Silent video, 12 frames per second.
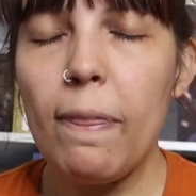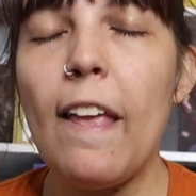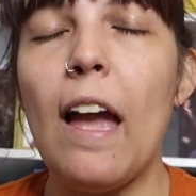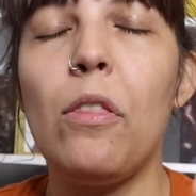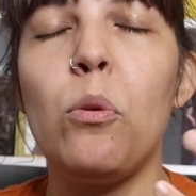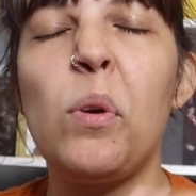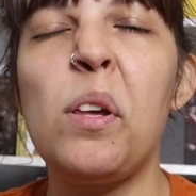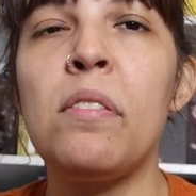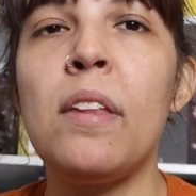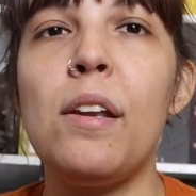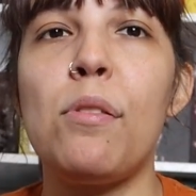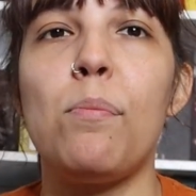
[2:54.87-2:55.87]
And the
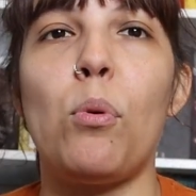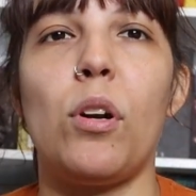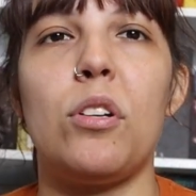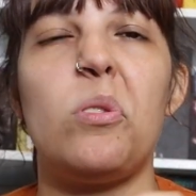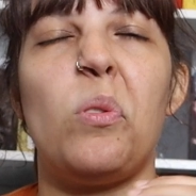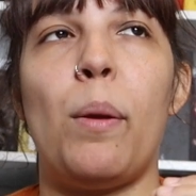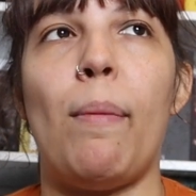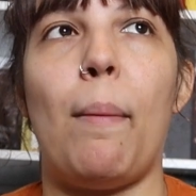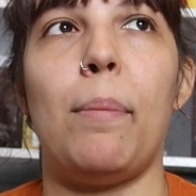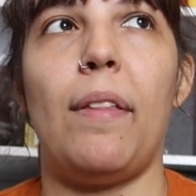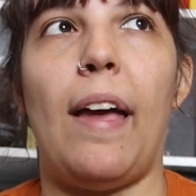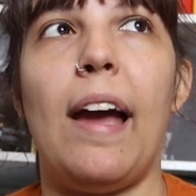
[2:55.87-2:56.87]
reason that it's important to
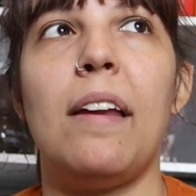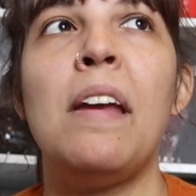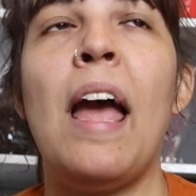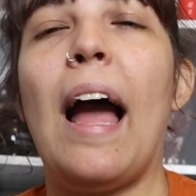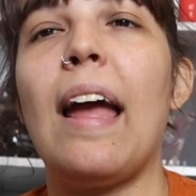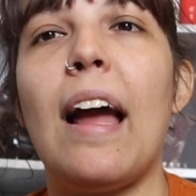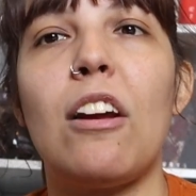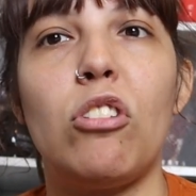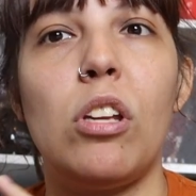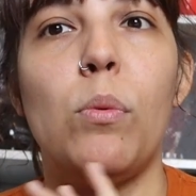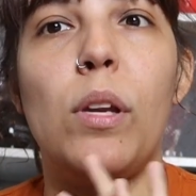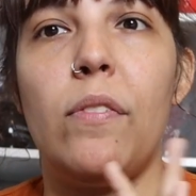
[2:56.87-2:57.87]
remember that, I
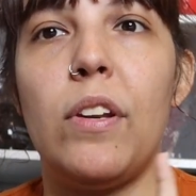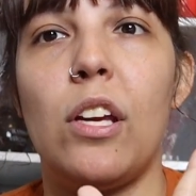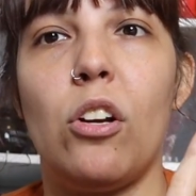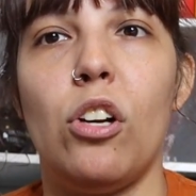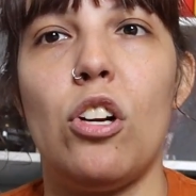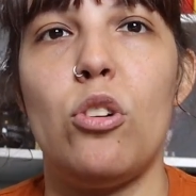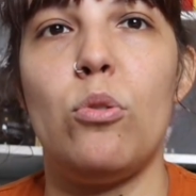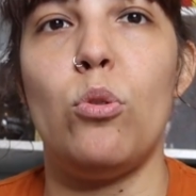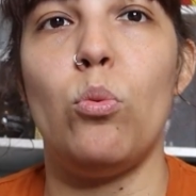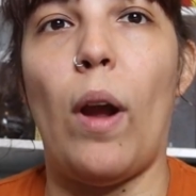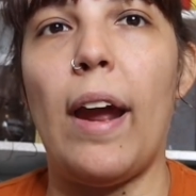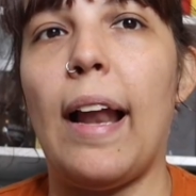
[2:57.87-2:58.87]
actually would even encourage you
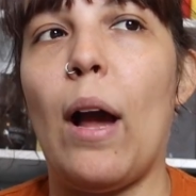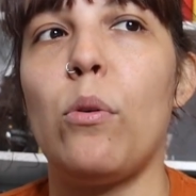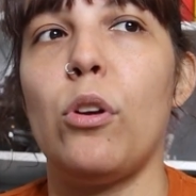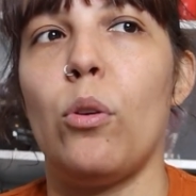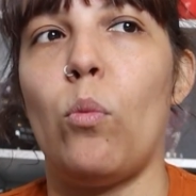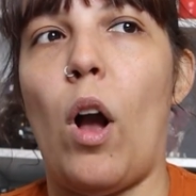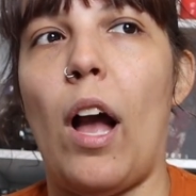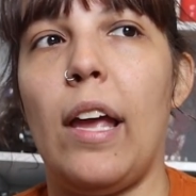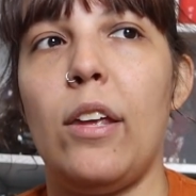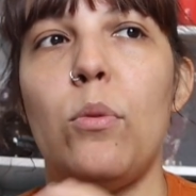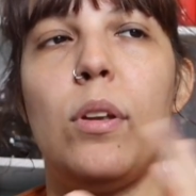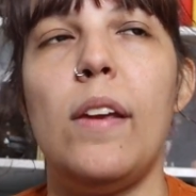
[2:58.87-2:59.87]
to write out your why.
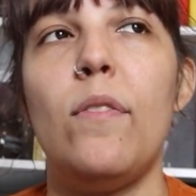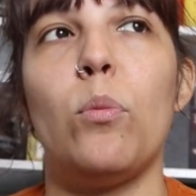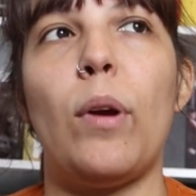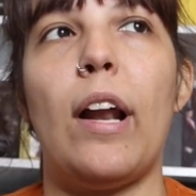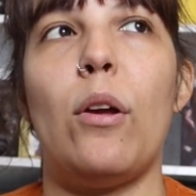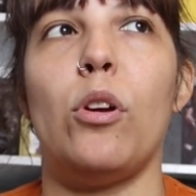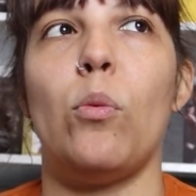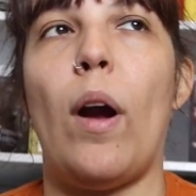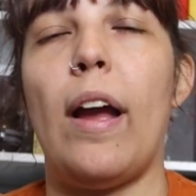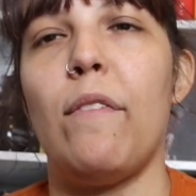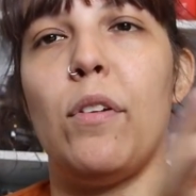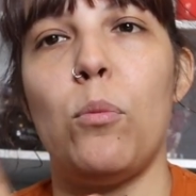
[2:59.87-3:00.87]
You could even write out your
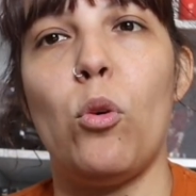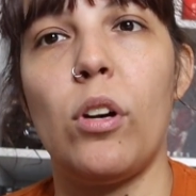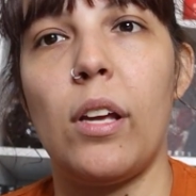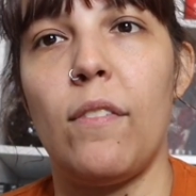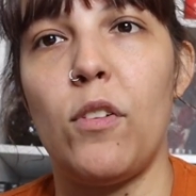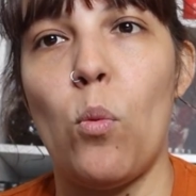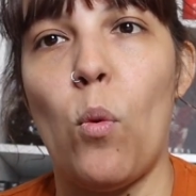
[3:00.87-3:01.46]
why every morning if you